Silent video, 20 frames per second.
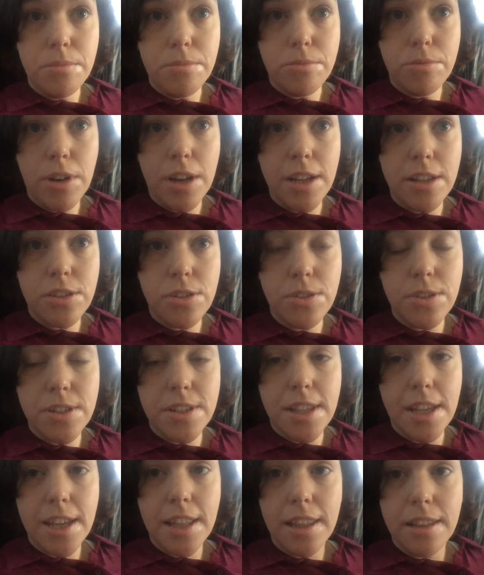right as soon as
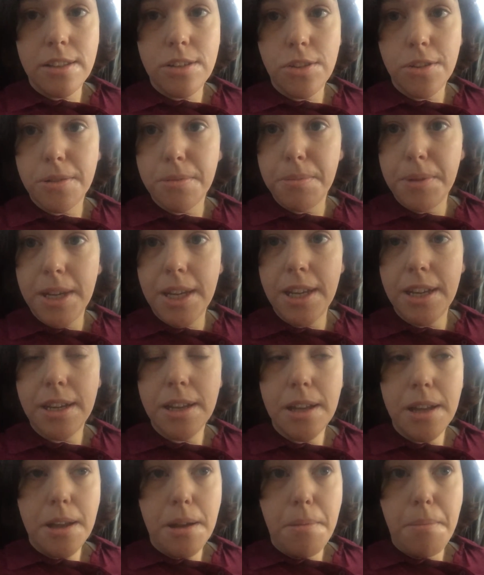they took me
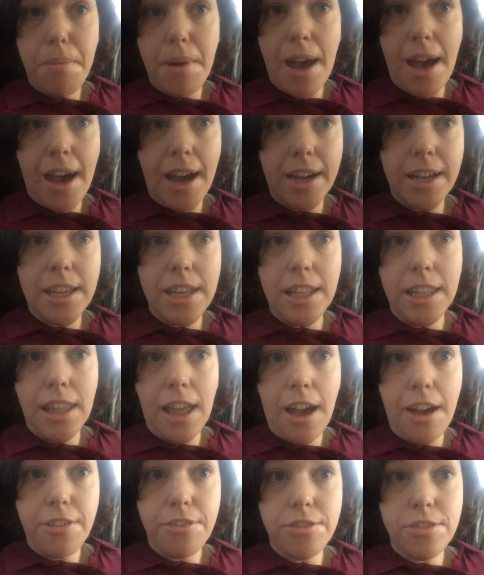back. He
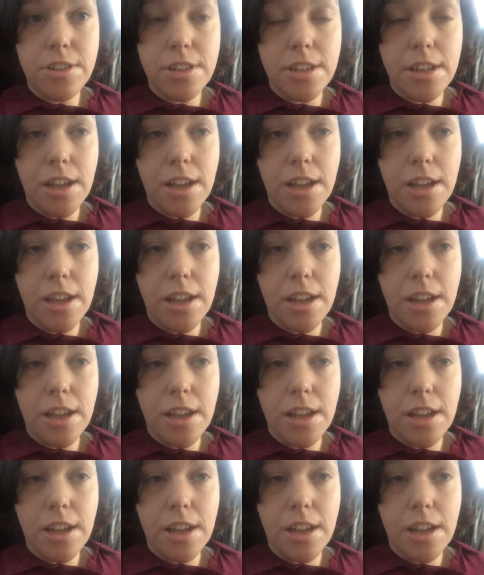left.